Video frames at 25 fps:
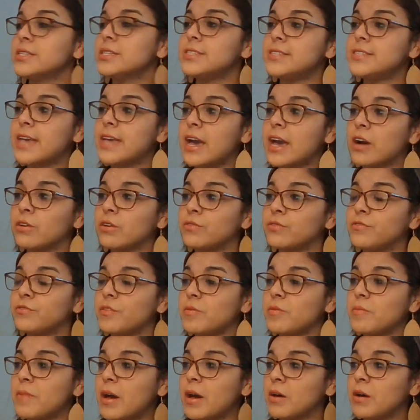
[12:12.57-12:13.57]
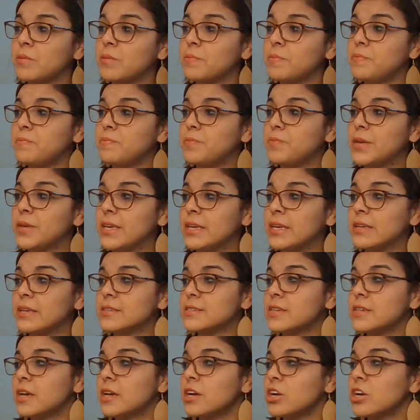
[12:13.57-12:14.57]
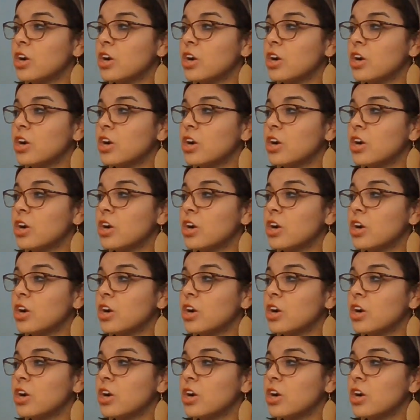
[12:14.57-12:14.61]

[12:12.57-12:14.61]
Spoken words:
down from the mountain peaks.